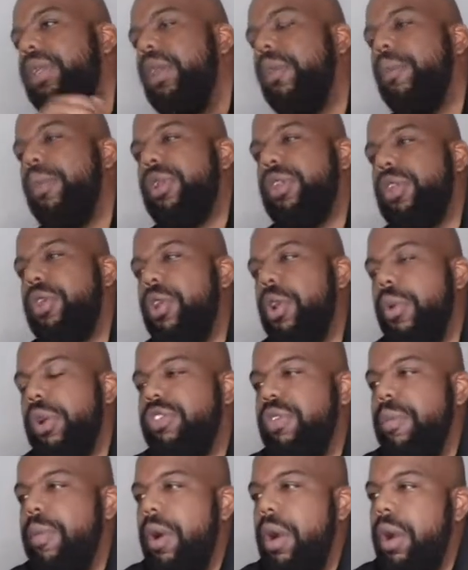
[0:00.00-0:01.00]
But you know what,
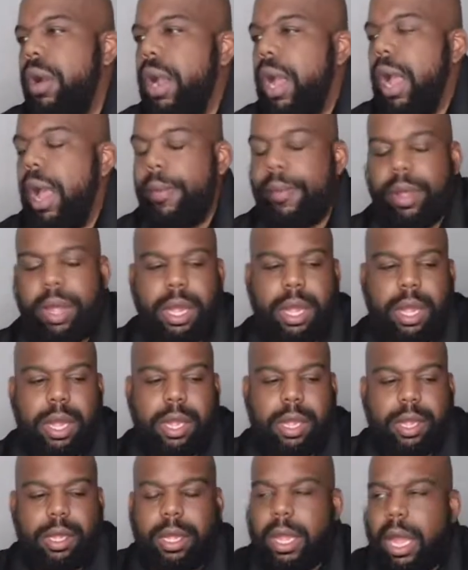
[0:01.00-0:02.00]
Jamar, I'm
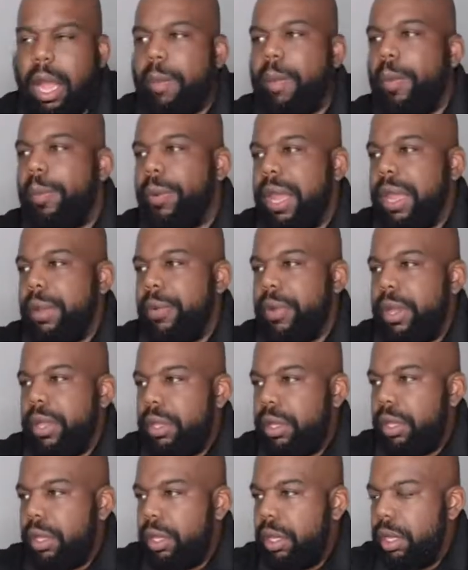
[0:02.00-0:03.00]
gonna play with it.
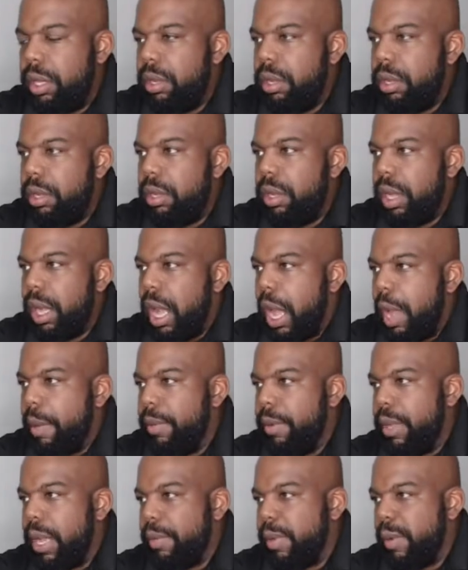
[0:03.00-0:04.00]
I'm
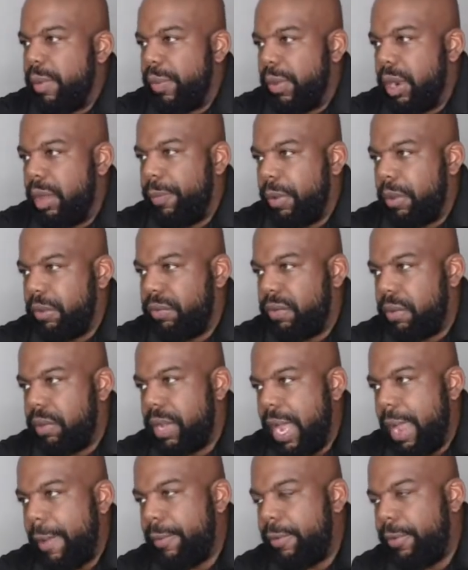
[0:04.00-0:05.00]
gonna pull up Personal
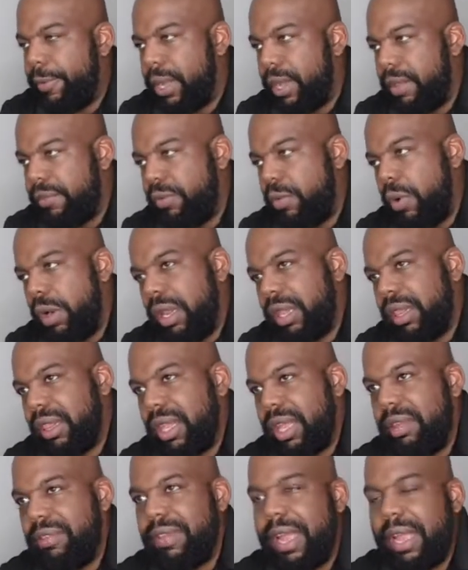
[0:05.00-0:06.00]
Capital because one of the
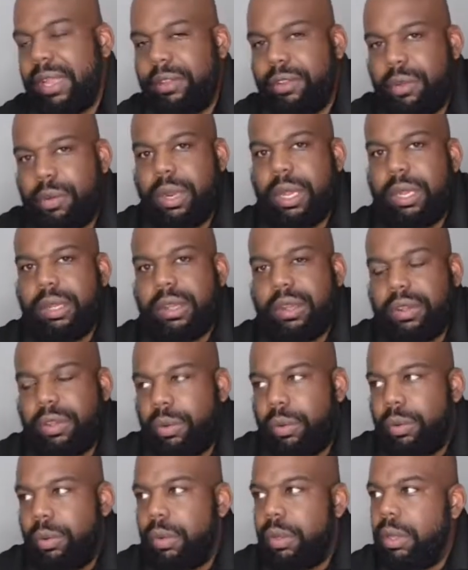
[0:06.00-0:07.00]
things I do need to
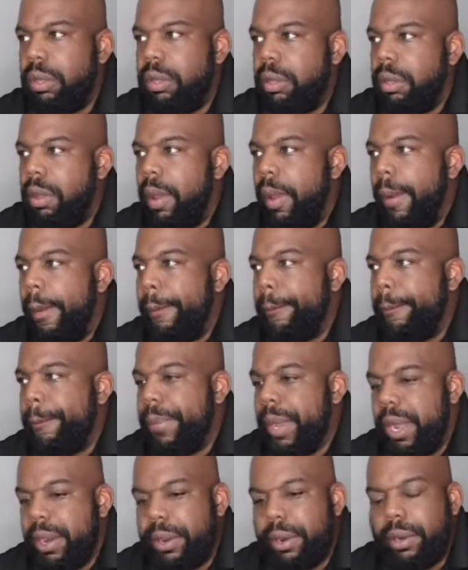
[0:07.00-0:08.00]
do
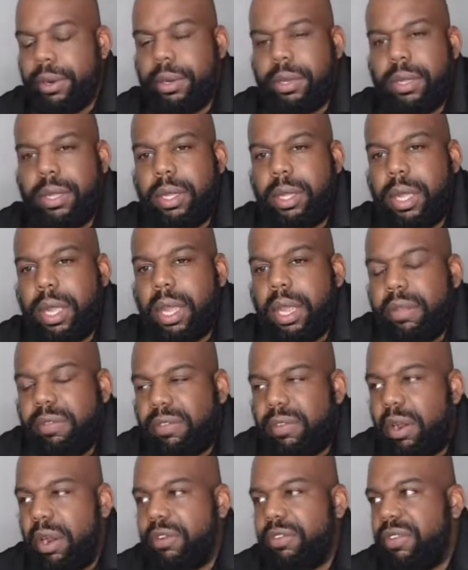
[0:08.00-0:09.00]
better is
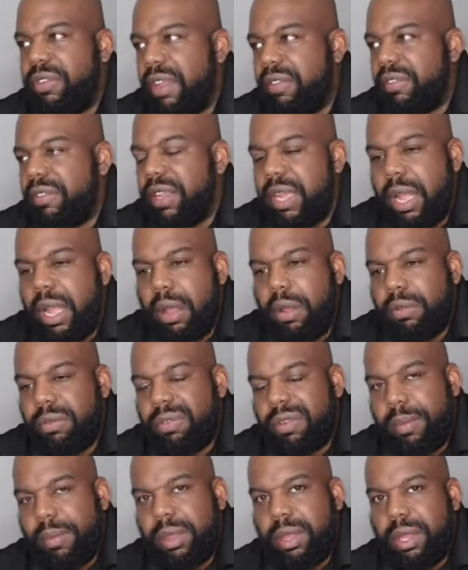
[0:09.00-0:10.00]
start testing out
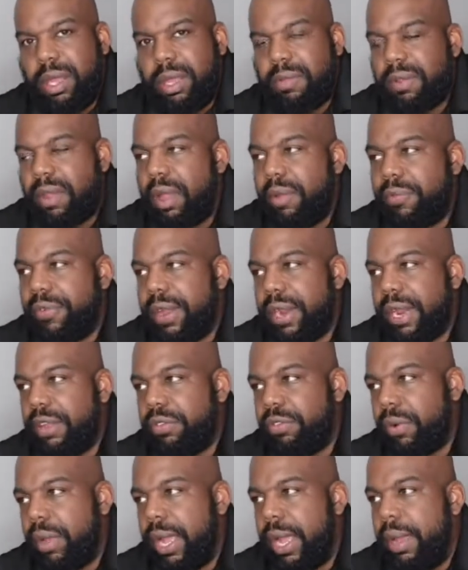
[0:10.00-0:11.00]
some of these
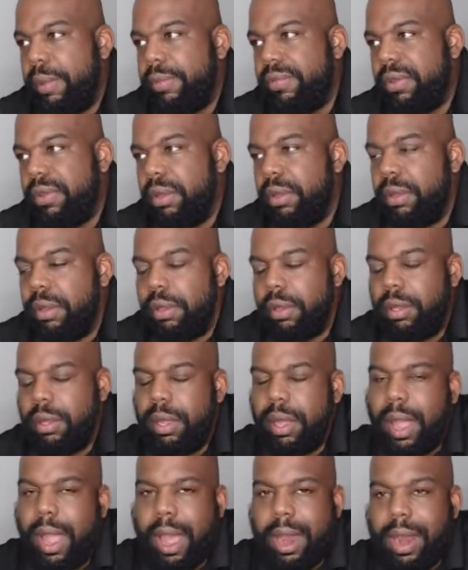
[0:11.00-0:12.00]
financial apps.
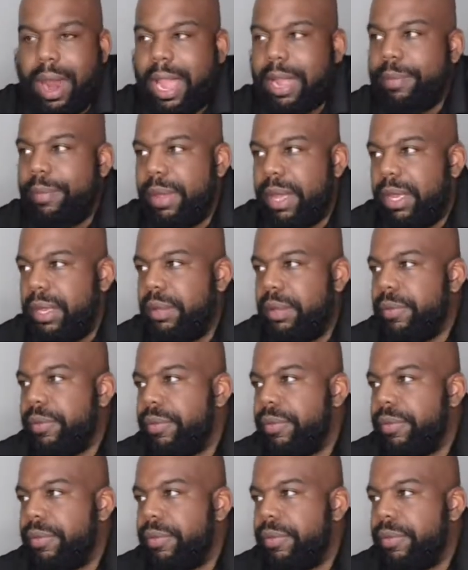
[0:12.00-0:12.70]
I like Mint.